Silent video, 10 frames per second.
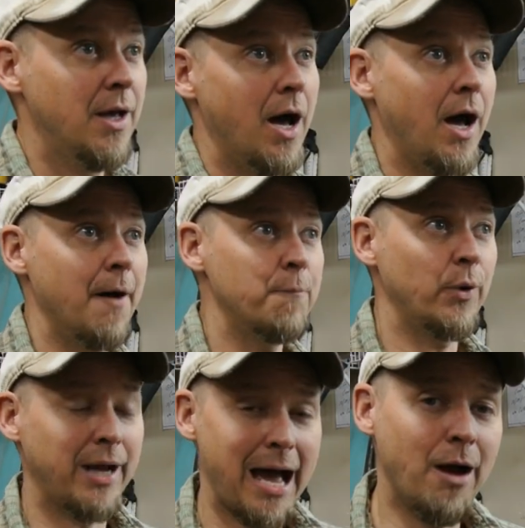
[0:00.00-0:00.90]
Um,
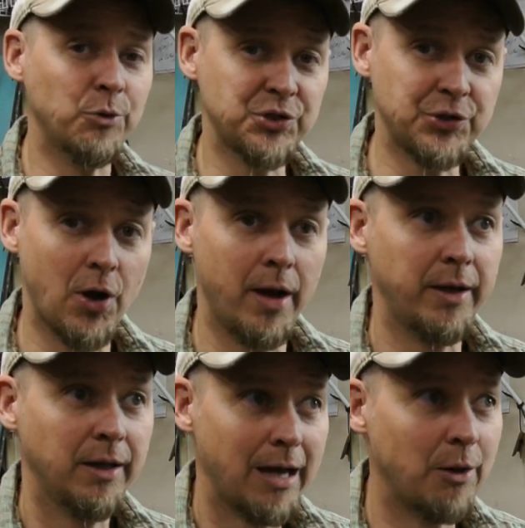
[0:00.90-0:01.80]
when I was taught,
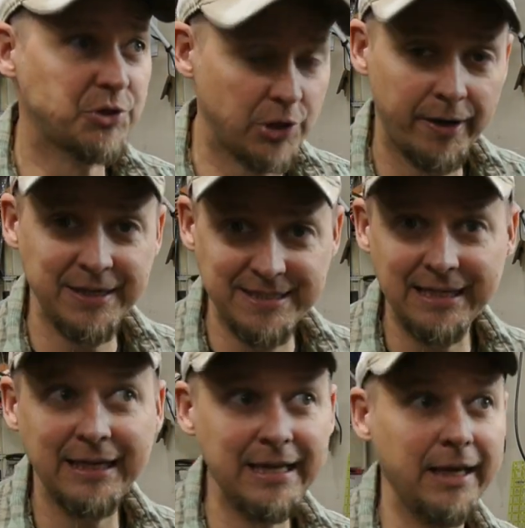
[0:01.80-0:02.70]
I was taught on
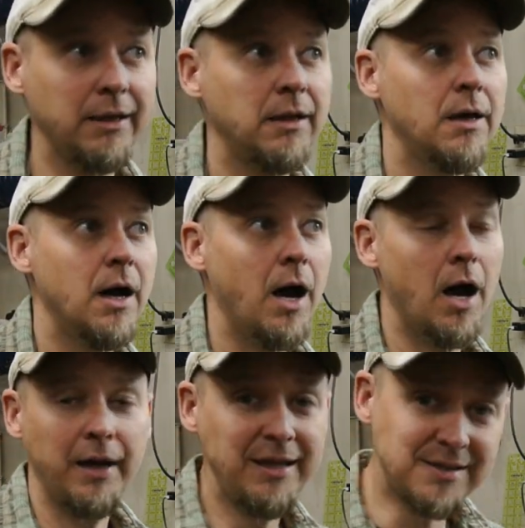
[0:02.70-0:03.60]
T eighty-eight.
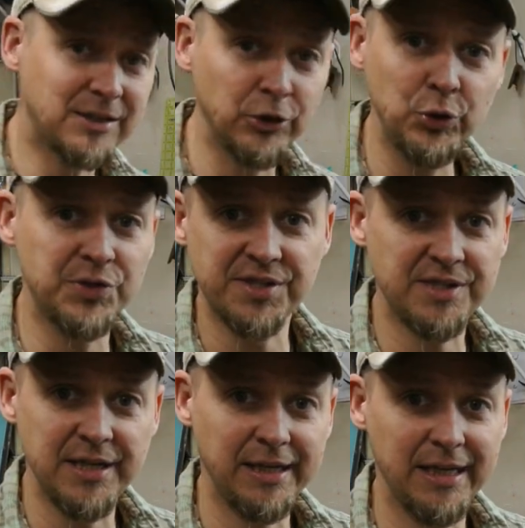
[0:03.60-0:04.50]
Uh, he still uses
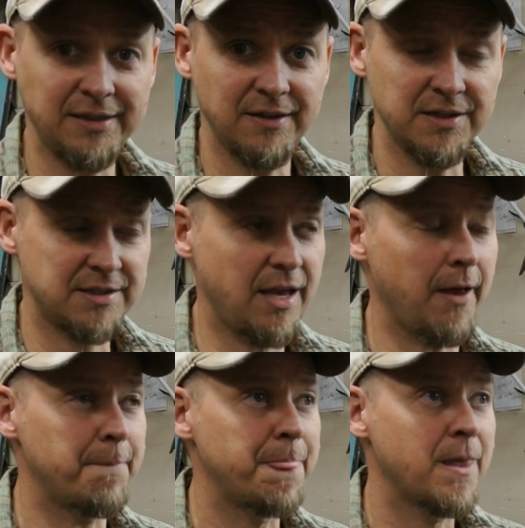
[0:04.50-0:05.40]
T eighty-eight to this
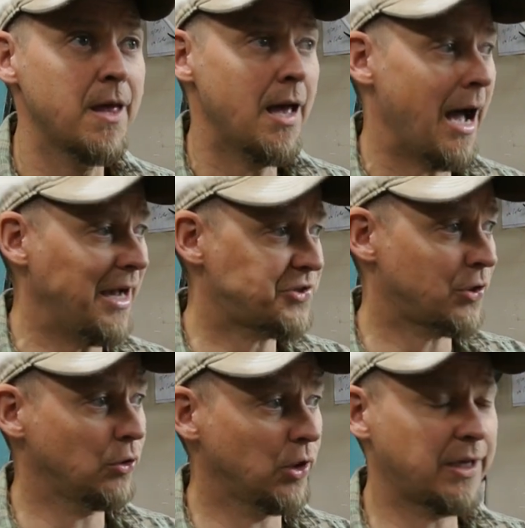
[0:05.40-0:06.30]
day. I
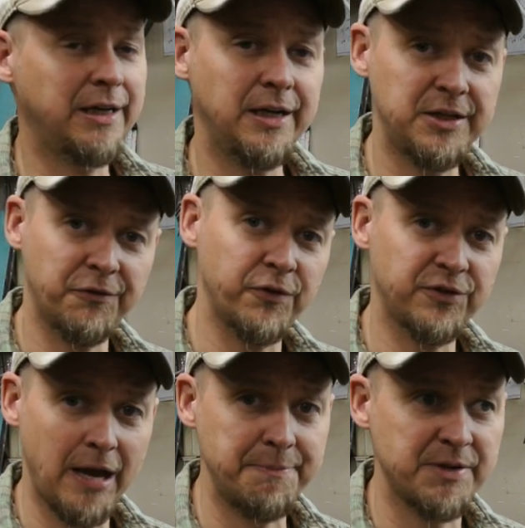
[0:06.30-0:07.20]
started looking into
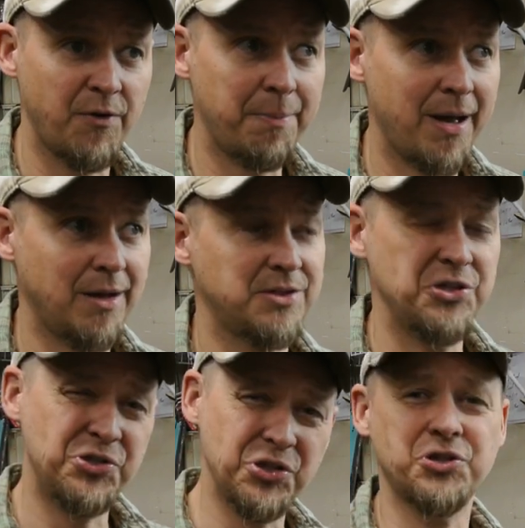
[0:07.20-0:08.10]
different types of
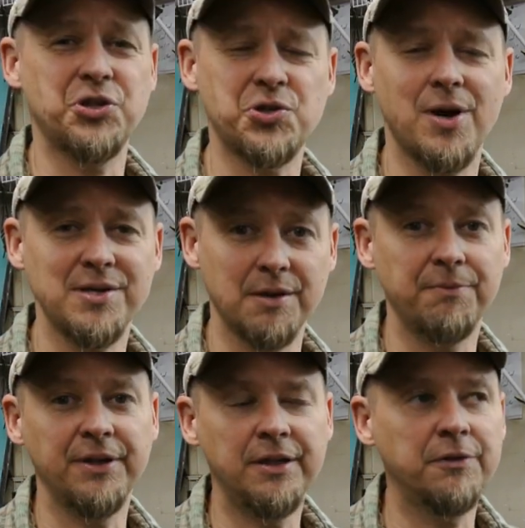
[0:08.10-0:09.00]
epoxies just to try
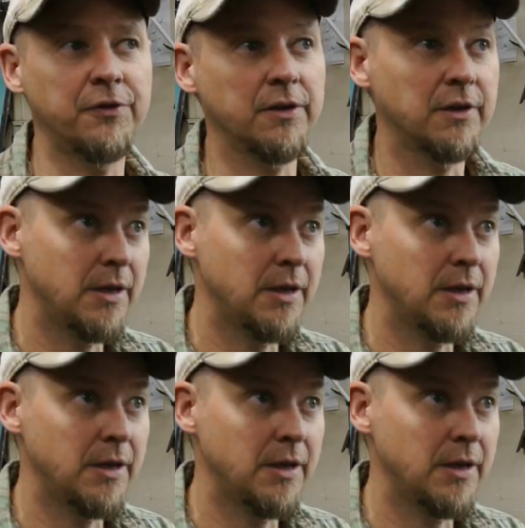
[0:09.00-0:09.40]
something different.